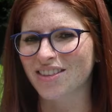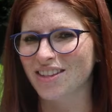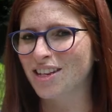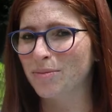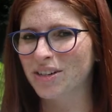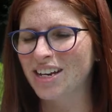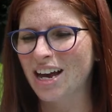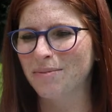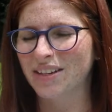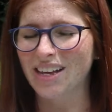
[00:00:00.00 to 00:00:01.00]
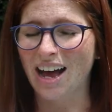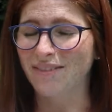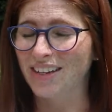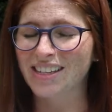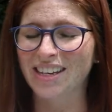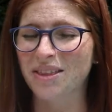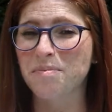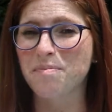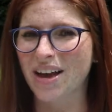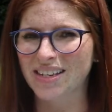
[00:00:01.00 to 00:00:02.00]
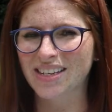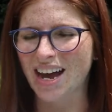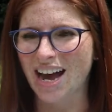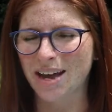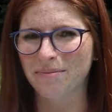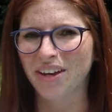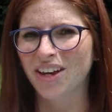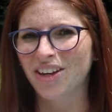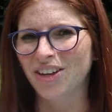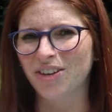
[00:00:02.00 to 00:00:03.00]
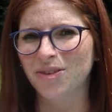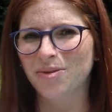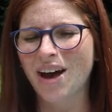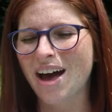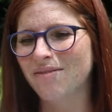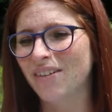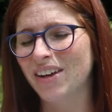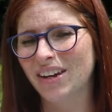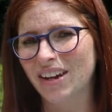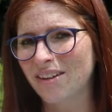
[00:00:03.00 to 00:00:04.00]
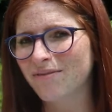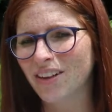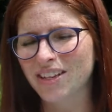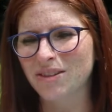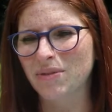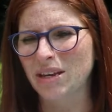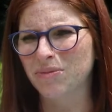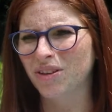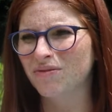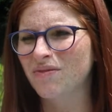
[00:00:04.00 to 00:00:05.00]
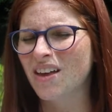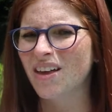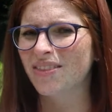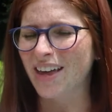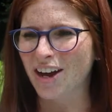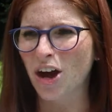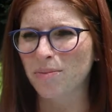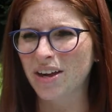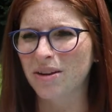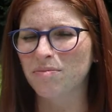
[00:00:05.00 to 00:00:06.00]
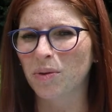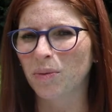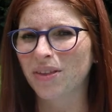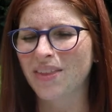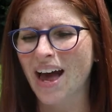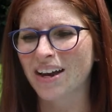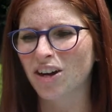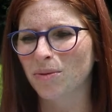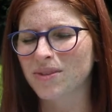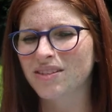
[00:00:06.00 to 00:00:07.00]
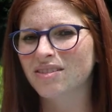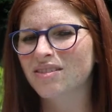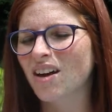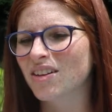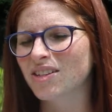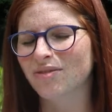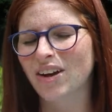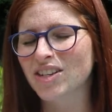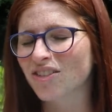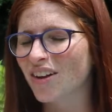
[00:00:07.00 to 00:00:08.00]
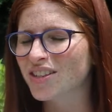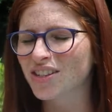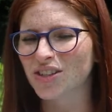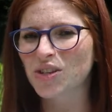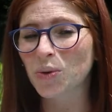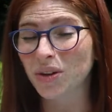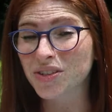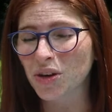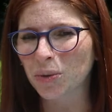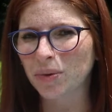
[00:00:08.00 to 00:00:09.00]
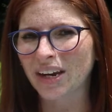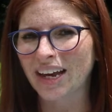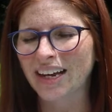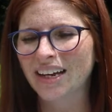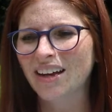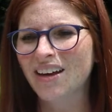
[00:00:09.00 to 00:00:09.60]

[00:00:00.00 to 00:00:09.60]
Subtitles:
The summertime is obviously the best time. You have an influx of people that come in, but with that comes tons of restaurants and stores opening.